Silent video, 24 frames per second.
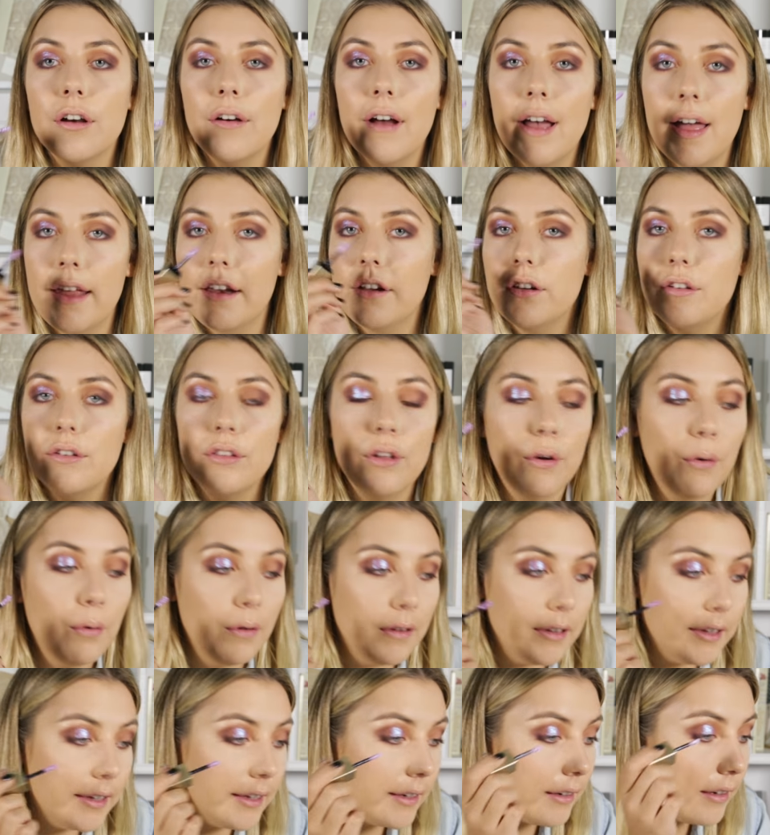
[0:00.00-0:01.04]
go ahead and do the
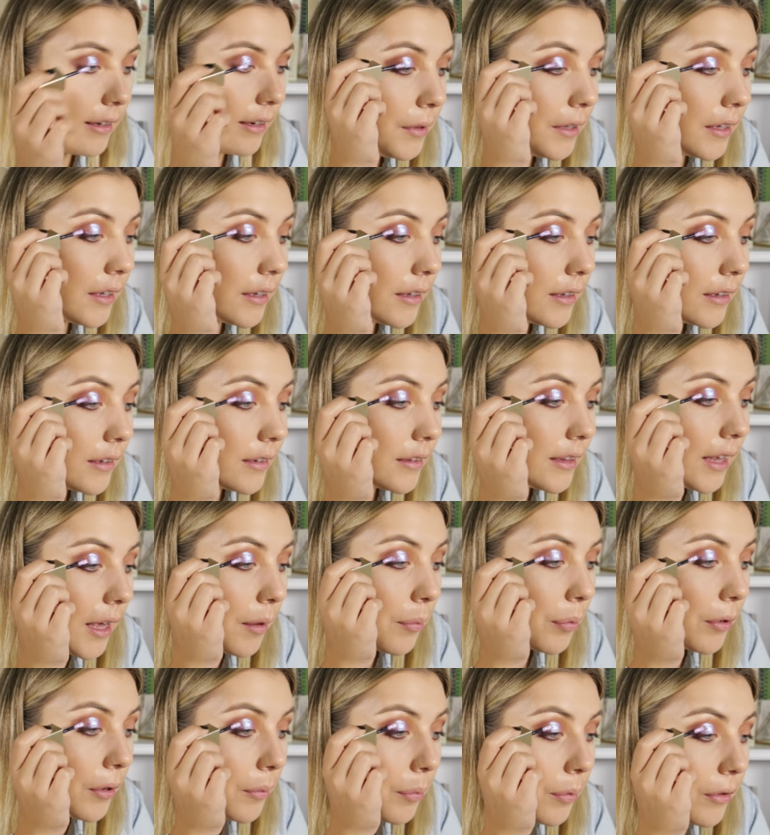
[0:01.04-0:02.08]
whole lid because
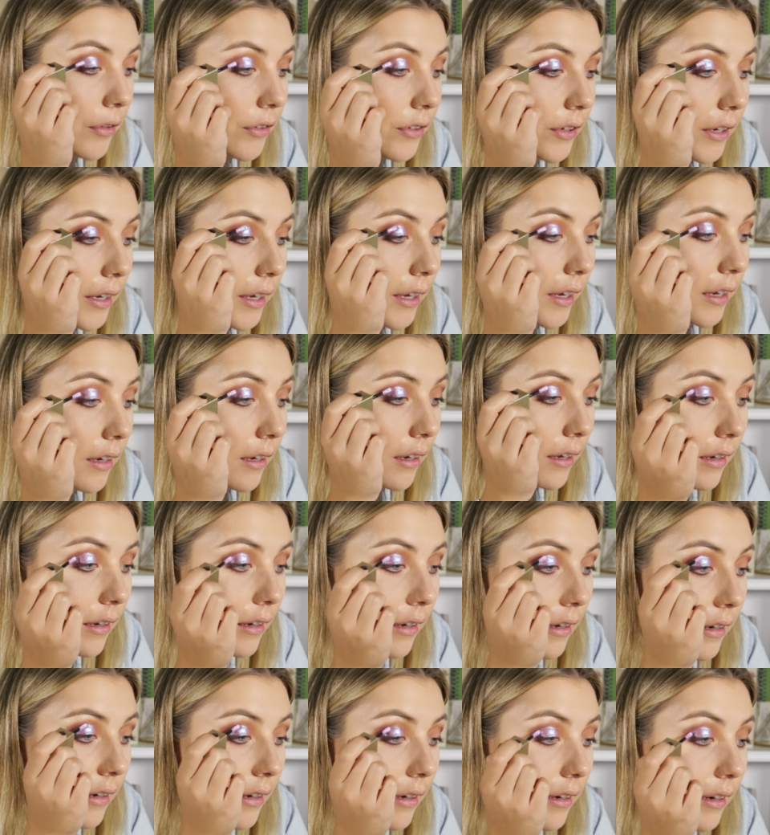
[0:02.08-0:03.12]
that purple shade
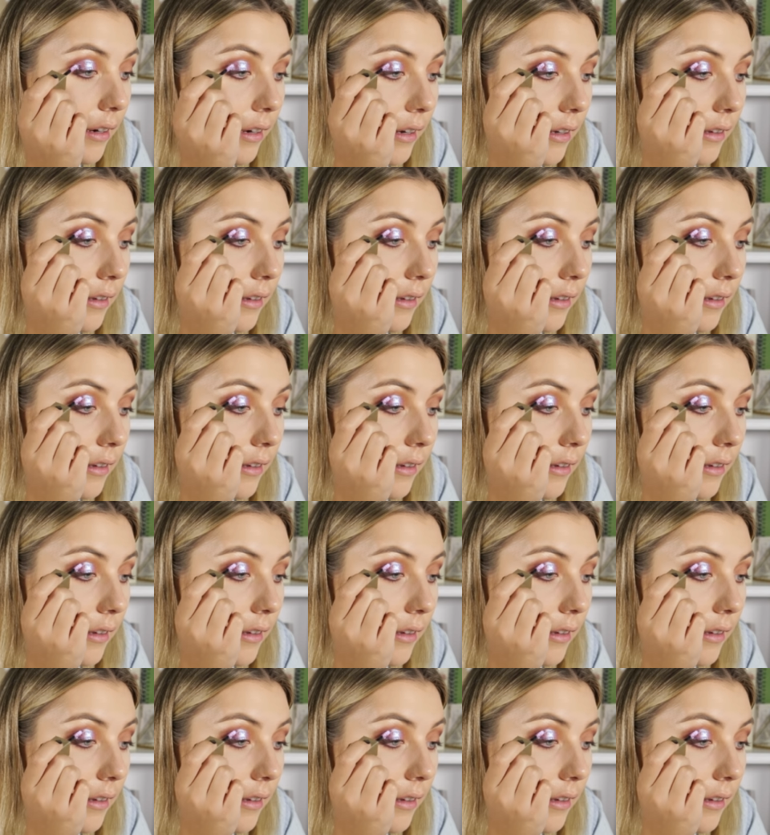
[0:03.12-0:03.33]
doesn't